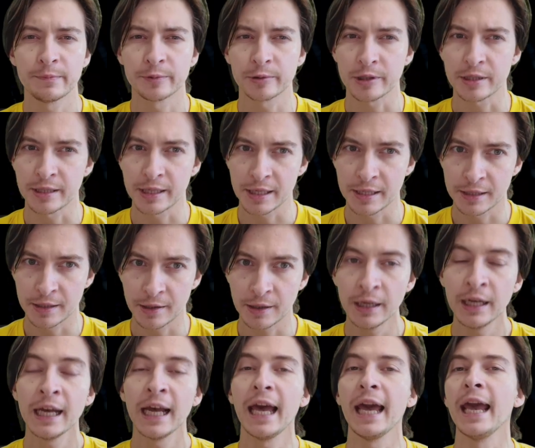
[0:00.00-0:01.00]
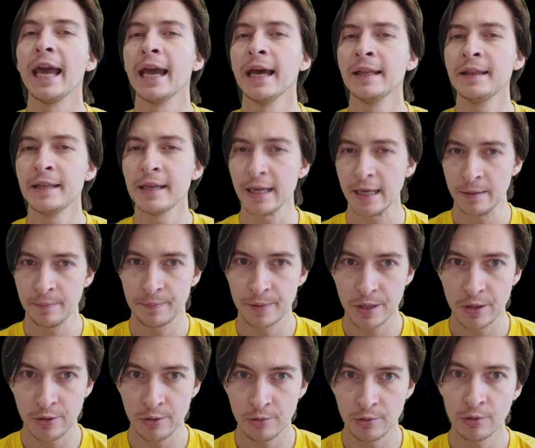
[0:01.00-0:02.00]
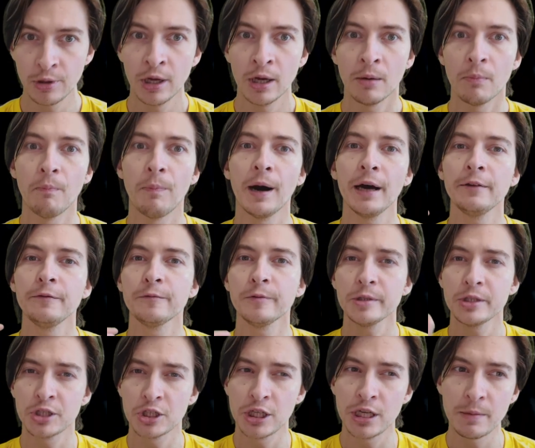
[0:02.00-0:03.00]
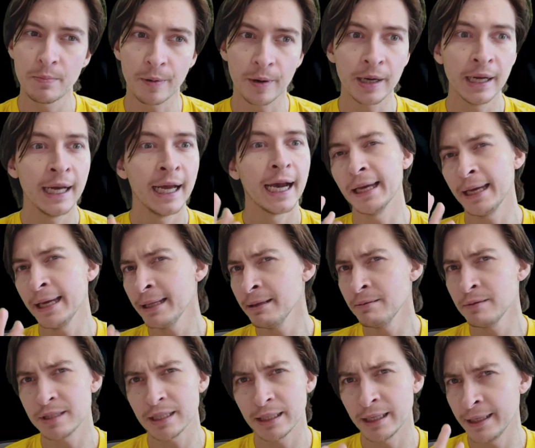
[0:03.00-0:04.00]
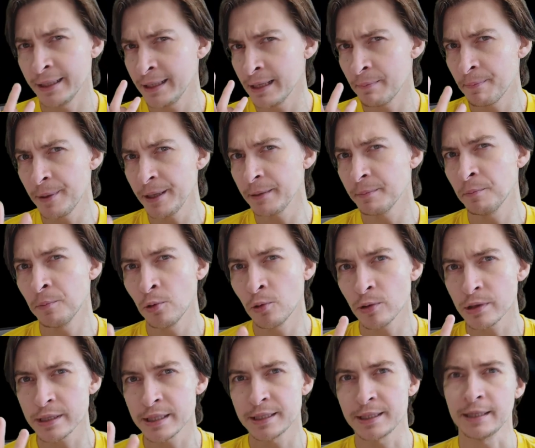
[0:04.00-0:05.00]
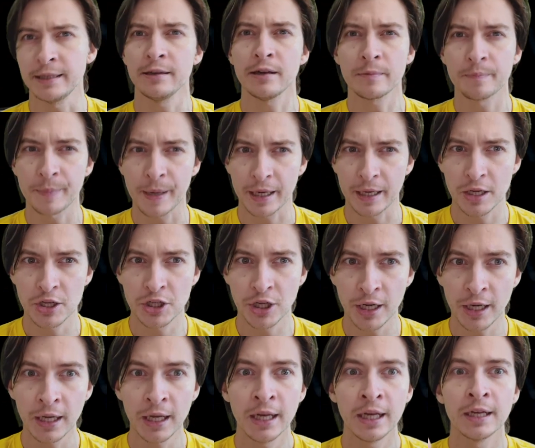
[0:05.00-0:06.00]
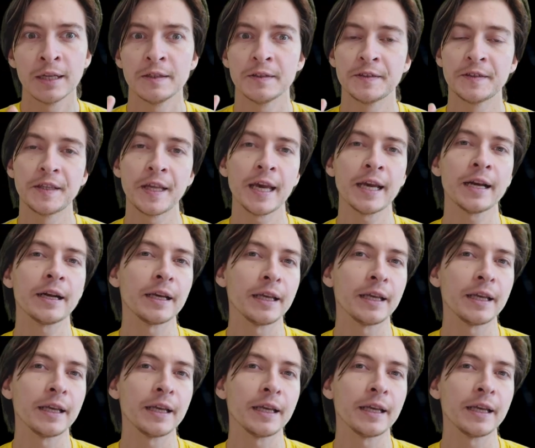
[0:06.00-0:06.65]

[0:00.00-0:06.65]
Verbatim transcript: processor and the N P U, but for cheaper and in a bit more standard packaging, there